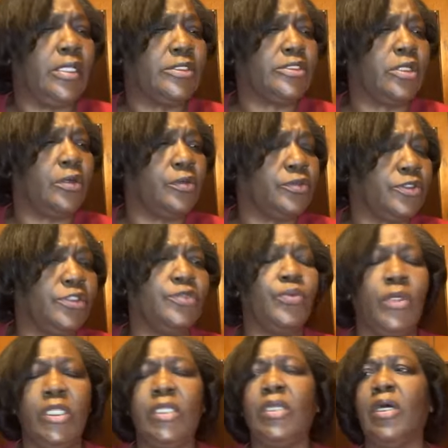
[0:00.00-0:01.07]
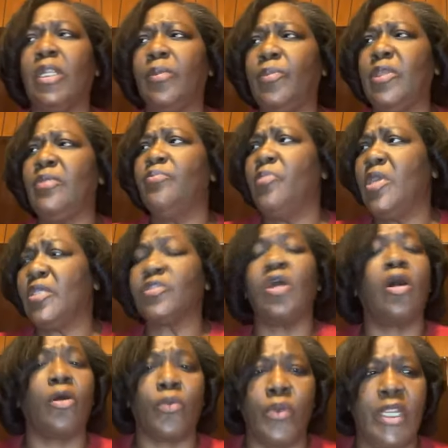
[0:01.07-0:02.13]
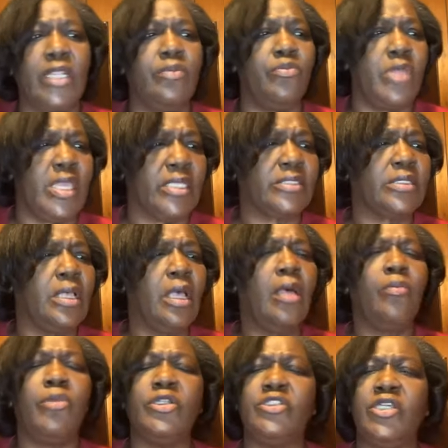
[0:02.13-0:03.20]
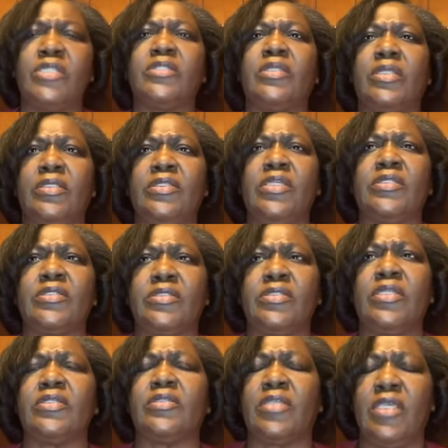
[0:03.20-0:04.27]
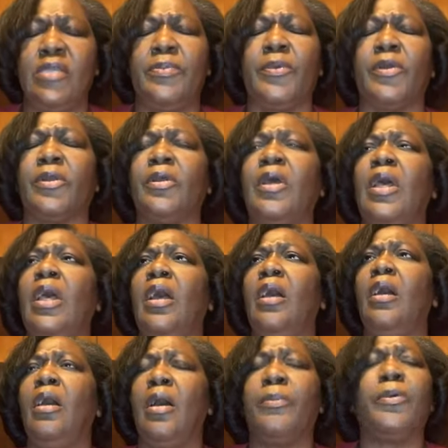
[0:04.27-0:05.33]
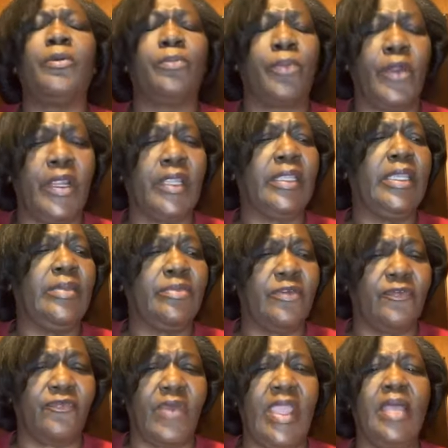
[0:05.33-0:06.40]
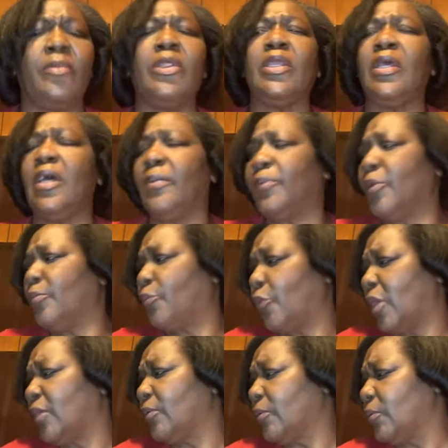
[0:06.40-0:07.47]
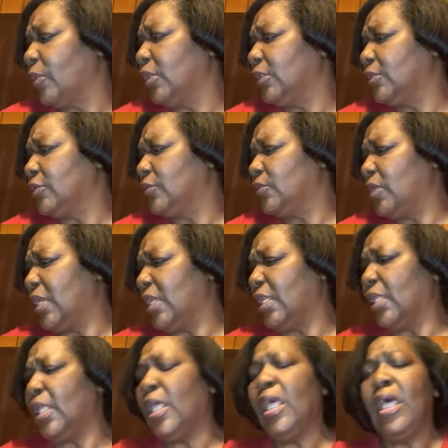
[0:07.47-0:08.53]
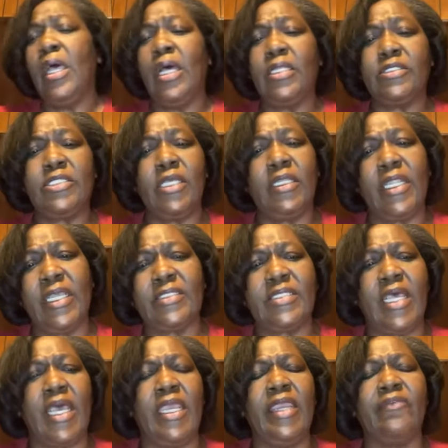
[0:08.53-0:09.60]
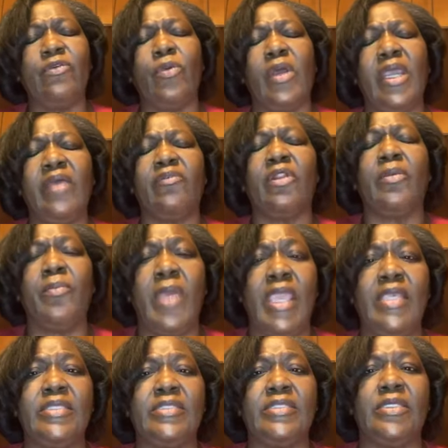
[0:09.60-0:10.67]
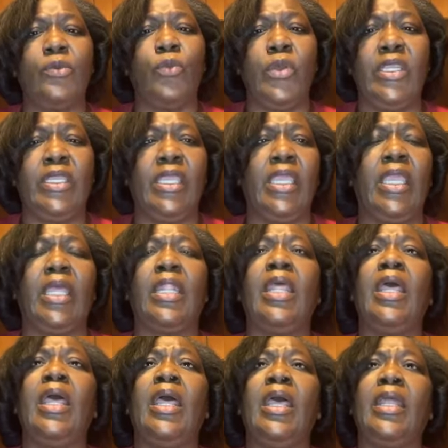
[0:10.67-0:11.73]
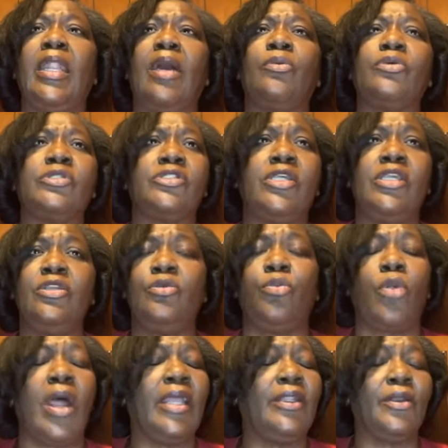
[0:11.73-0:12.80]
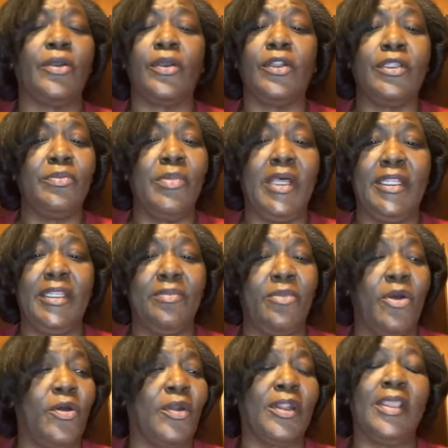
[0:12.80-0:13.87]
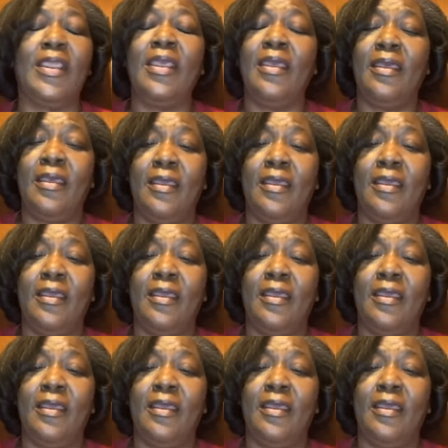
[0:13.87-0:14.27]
And so she's really going to be missed, already missed. But just keep her up in prayer. Keep the family up in prayer. We really do need it. Until next time, everyone have an amazing weekend. And I will see you bright and early Monday morning